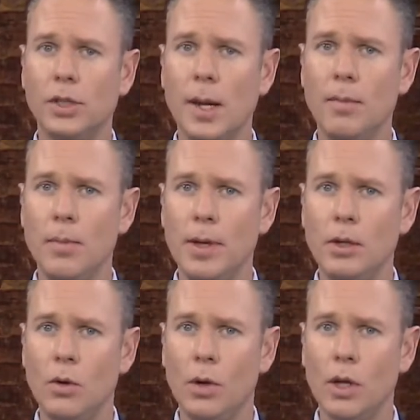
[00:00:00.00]
seem to be
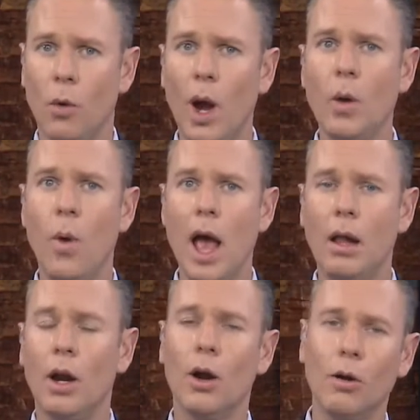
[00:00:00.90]
doing quite
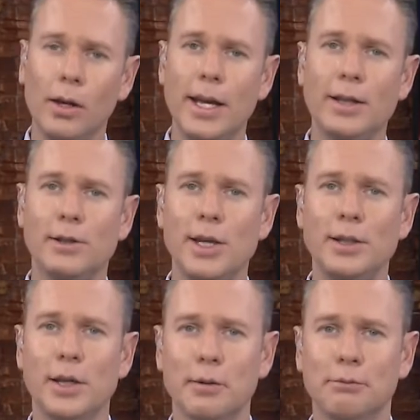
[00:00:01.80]
well early in the
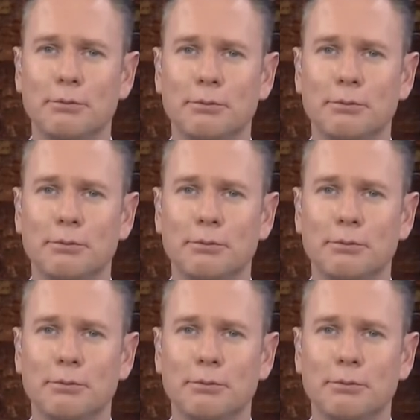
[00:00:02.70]
season.